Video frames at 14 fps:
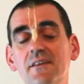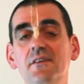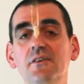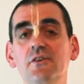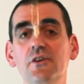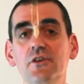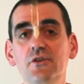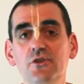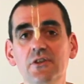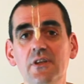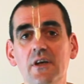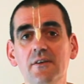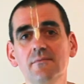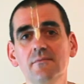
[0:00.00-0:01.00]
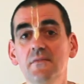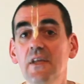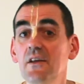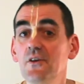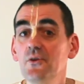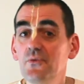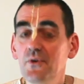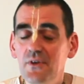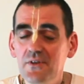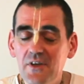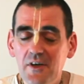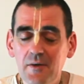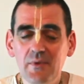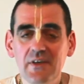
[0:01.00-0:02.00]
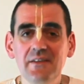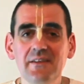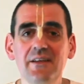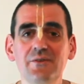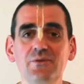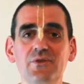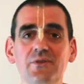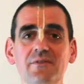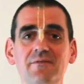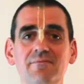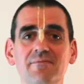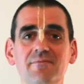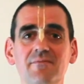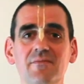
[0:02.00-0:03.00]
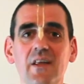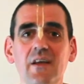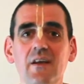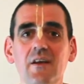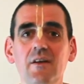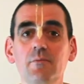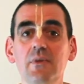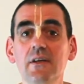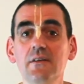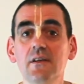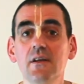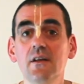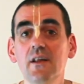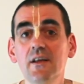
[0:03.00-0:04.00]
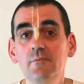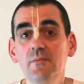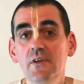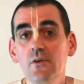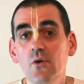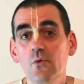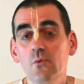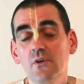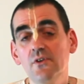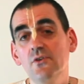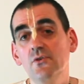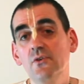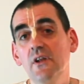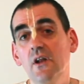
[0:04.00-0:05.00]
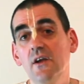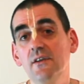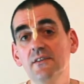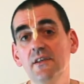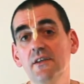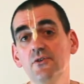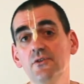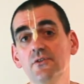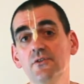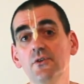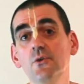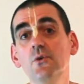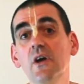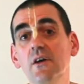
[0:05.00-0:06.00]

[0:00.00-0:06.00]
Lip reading: Nishta. Thank you for your time and attention. Please let me know what realizations you have